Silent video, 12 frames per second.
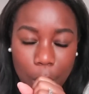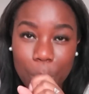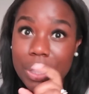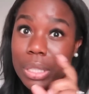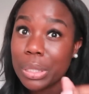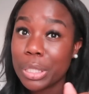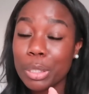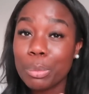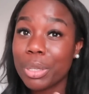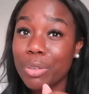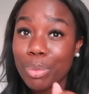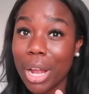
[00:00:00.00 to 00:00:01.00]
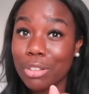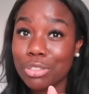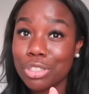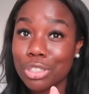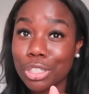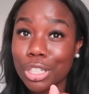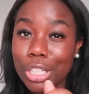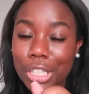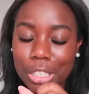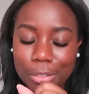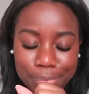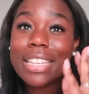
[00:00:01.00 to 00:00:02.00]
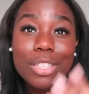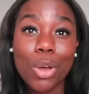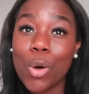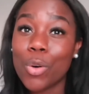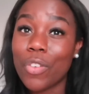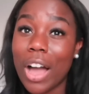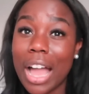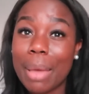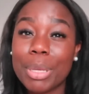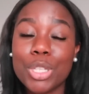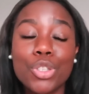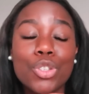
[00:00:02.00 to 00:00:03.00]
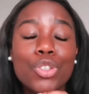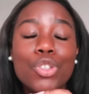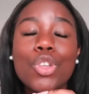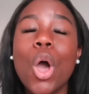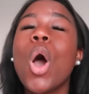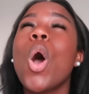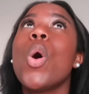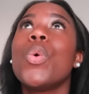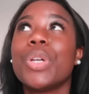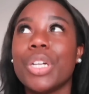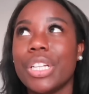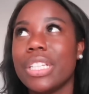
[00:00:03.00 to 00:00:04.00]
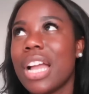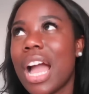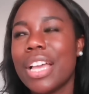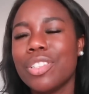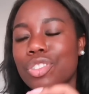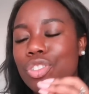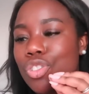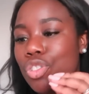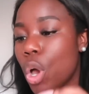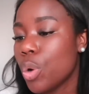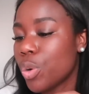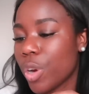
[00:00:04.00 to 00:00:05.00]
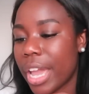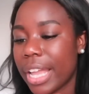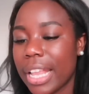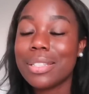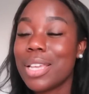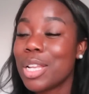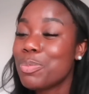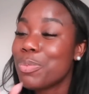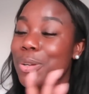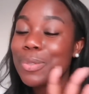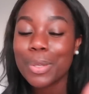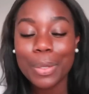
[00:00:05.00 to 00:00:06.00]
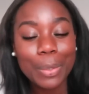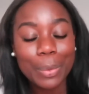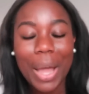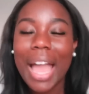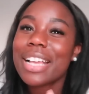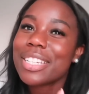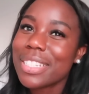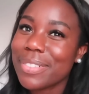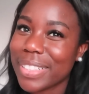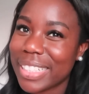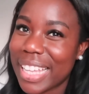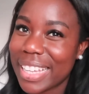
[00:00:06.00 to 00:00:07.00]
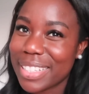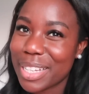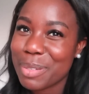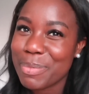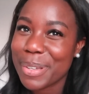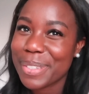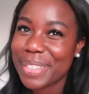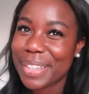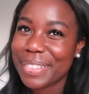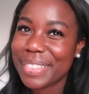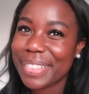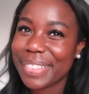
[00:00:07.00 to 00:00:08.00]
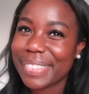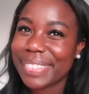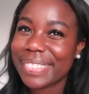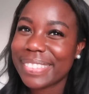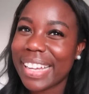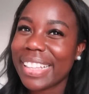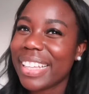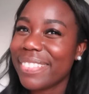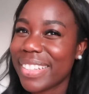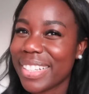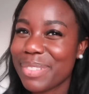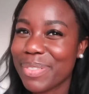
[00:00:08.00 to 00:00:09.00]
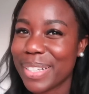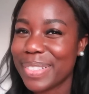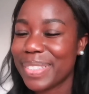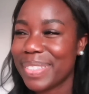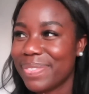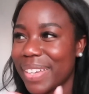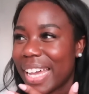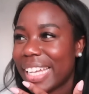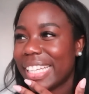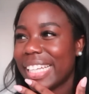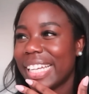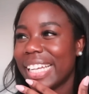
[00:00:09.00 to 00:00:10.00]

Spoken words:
with a little bit of brown sugar. It's a whole vibe. It's so good, guys. So great. Dutch Bros who? I actually really like Dutch Bros though too. I love Dutch Bros, but